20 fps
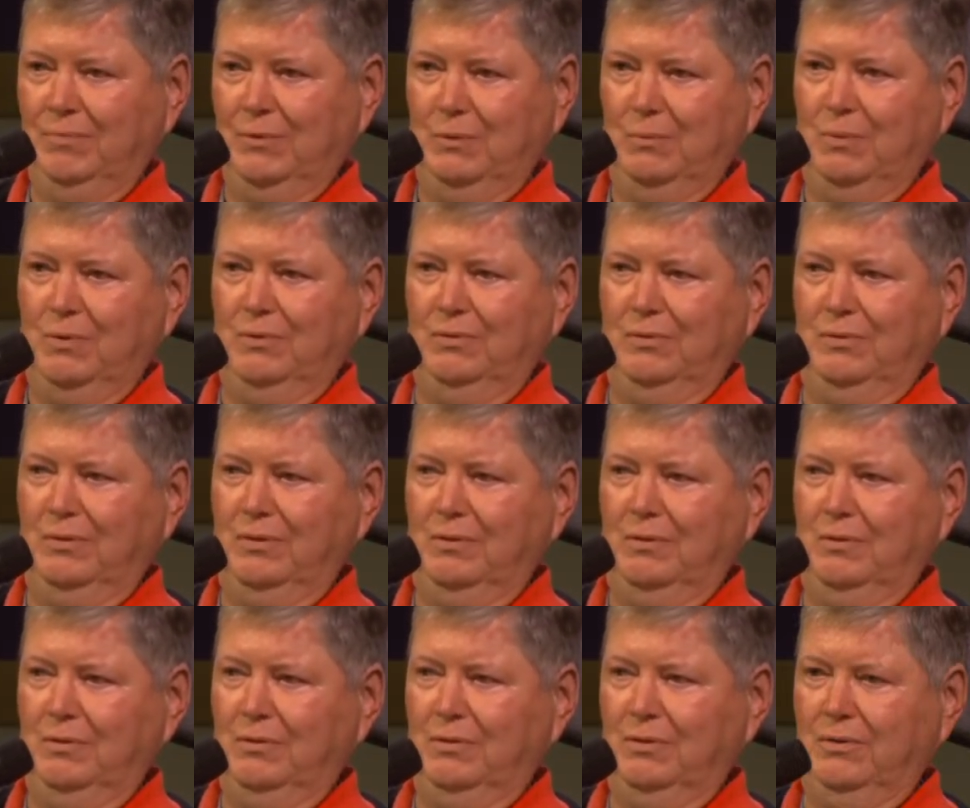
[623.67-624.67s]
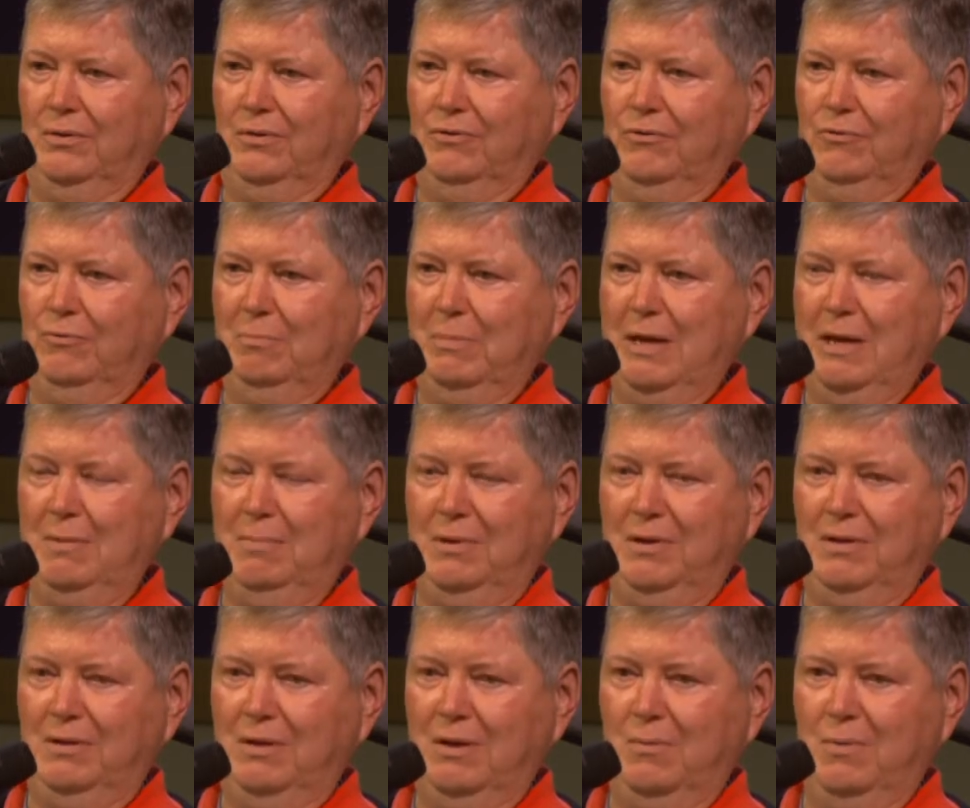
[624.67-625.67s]
when there's the
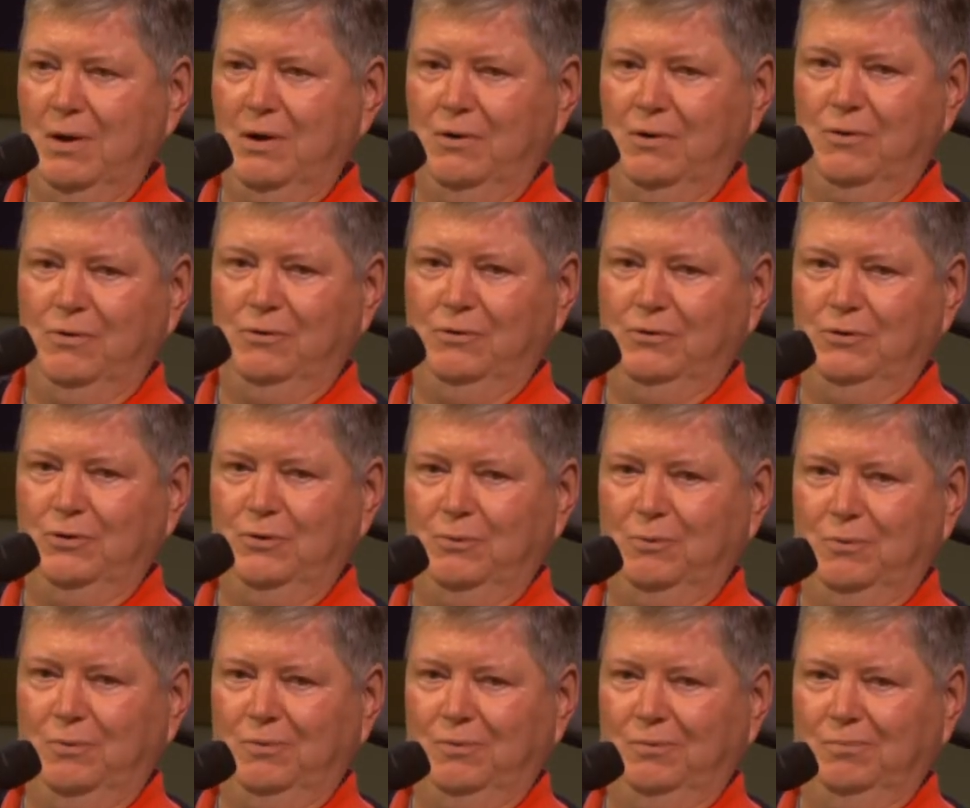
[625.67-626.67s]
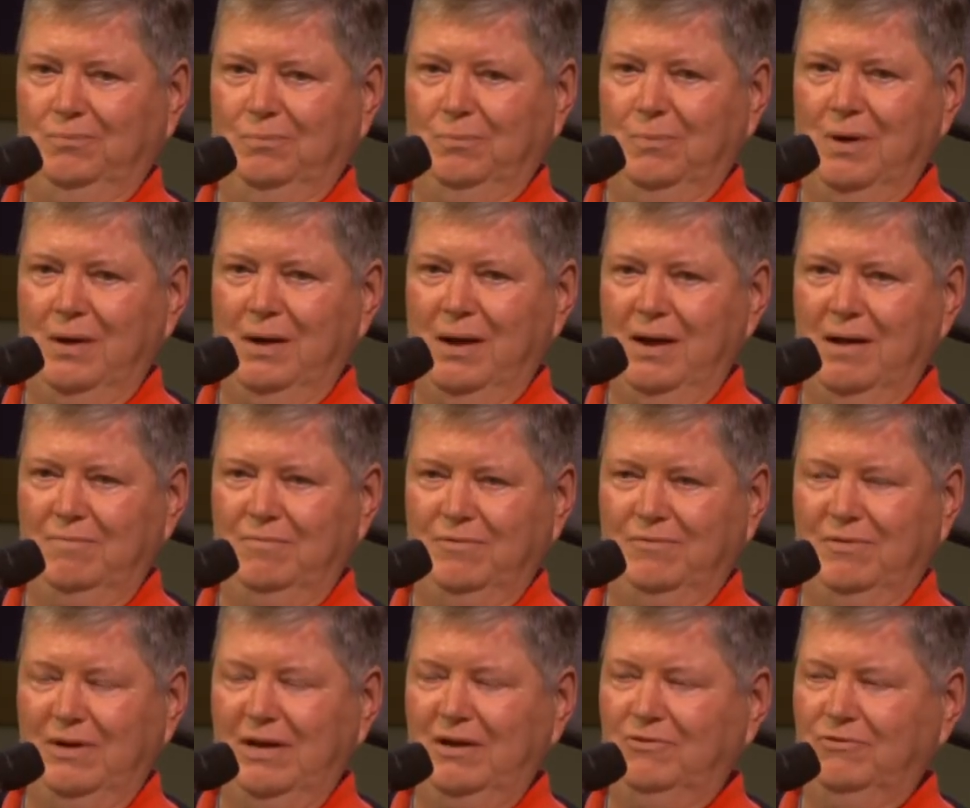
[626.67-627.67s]
baby and they want to know, do you want to have your
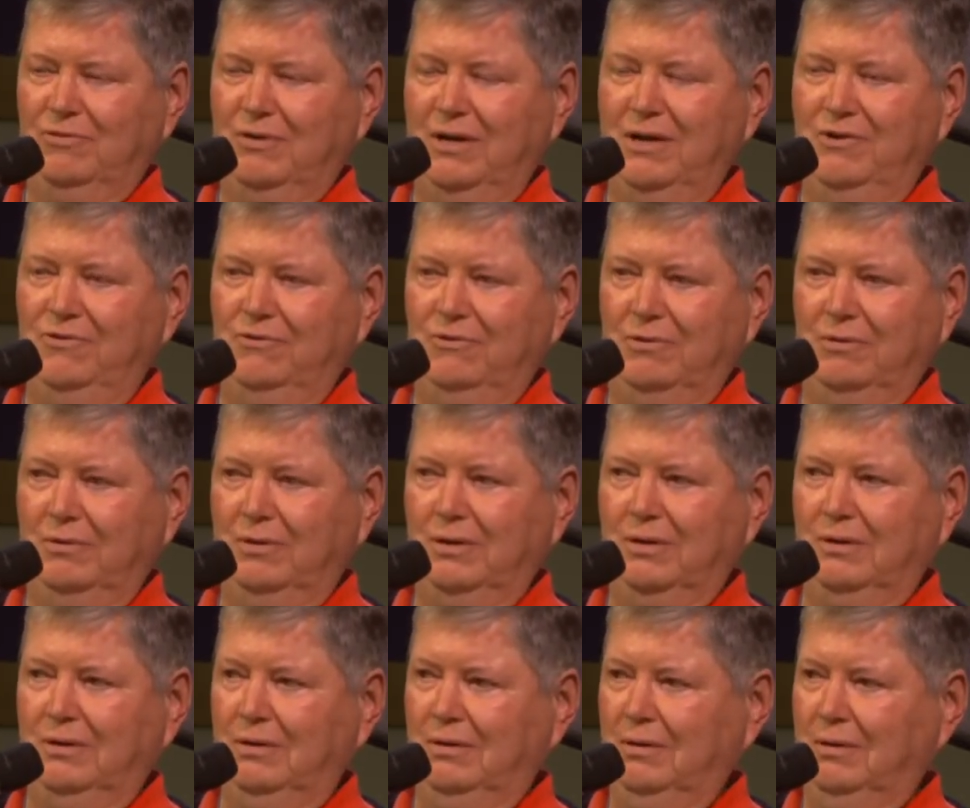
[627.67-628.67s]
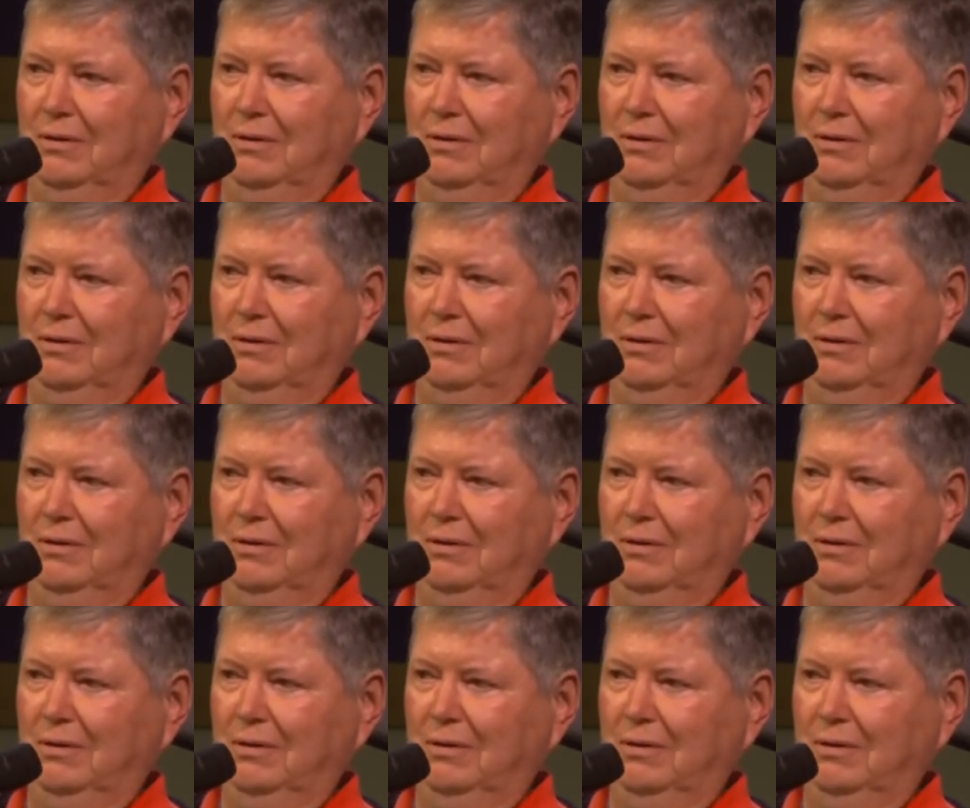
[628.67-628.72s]
vaccination?